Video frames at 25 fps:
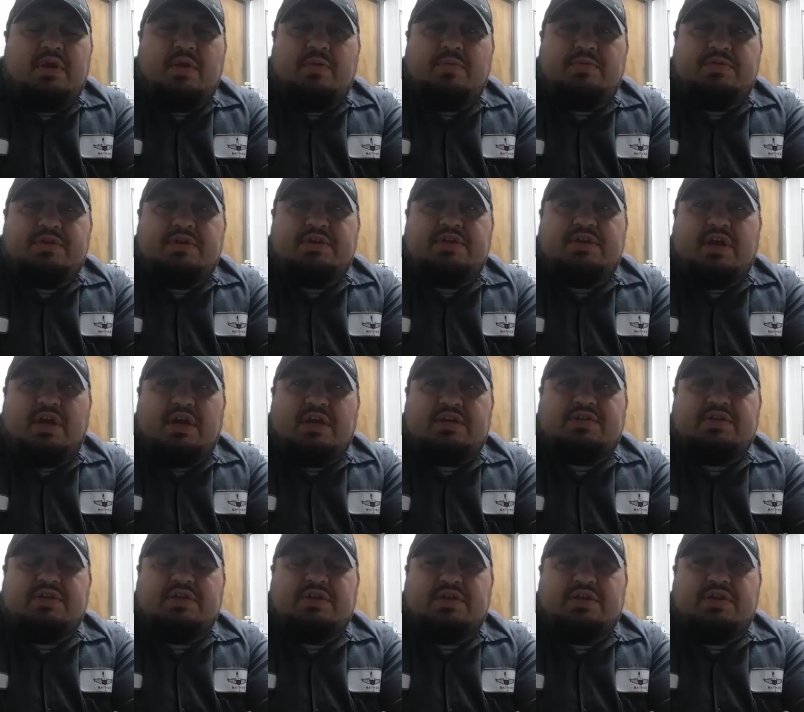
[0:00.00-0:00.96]
went to the
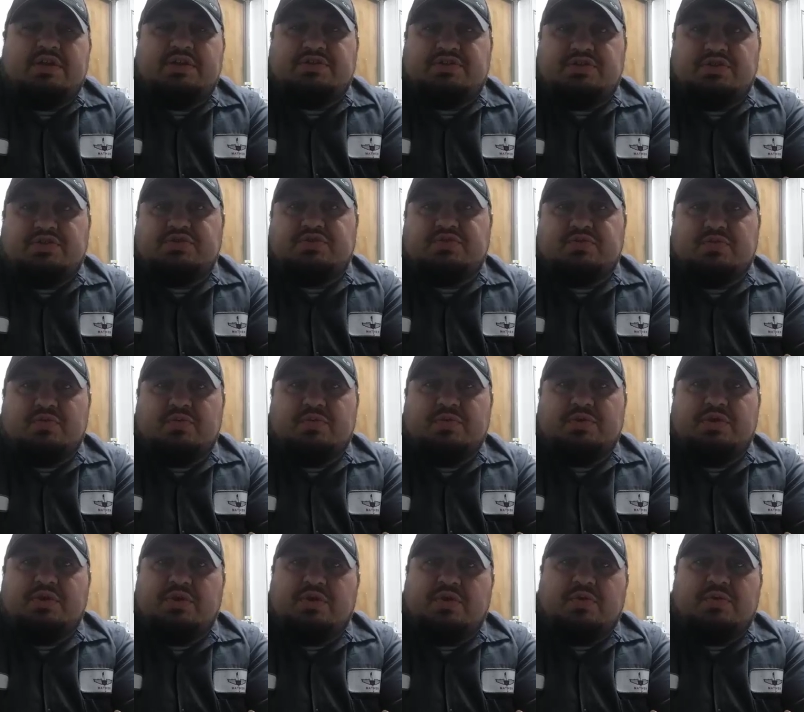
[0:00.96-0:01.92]
doctor, and as usual,
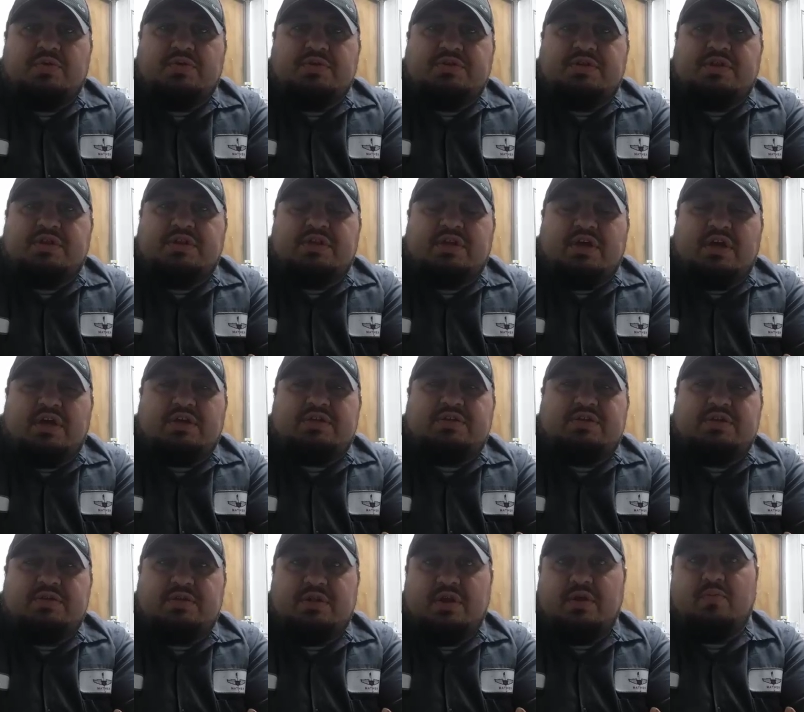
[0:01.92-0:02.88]
when you go into the
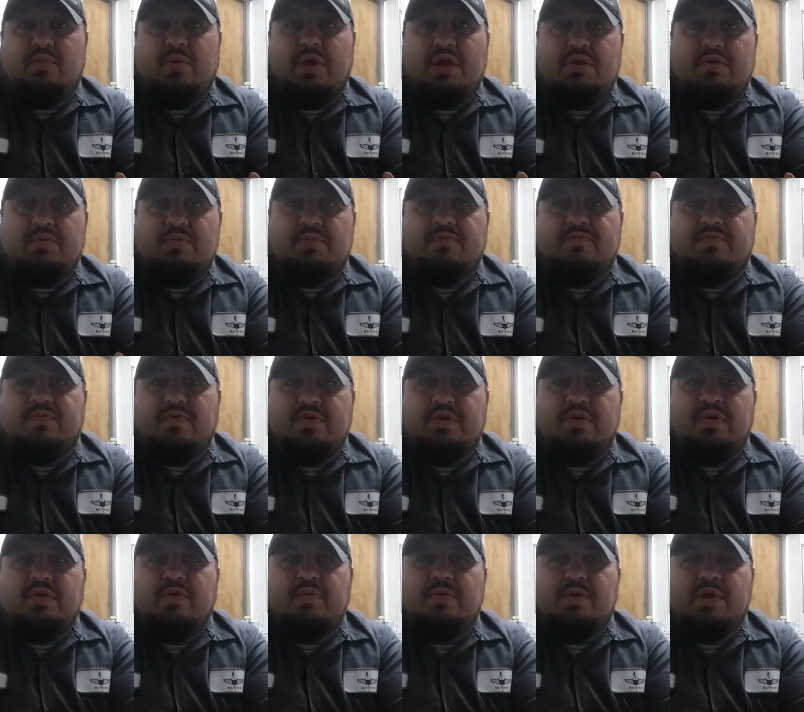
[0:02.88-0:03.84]
doctor, they weigh you before
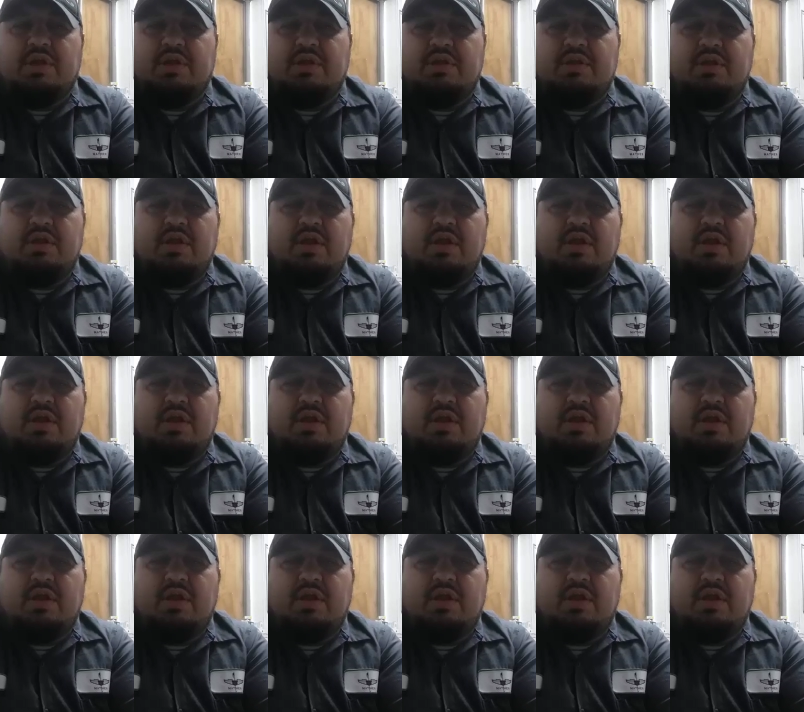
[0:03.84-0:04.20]
you go in,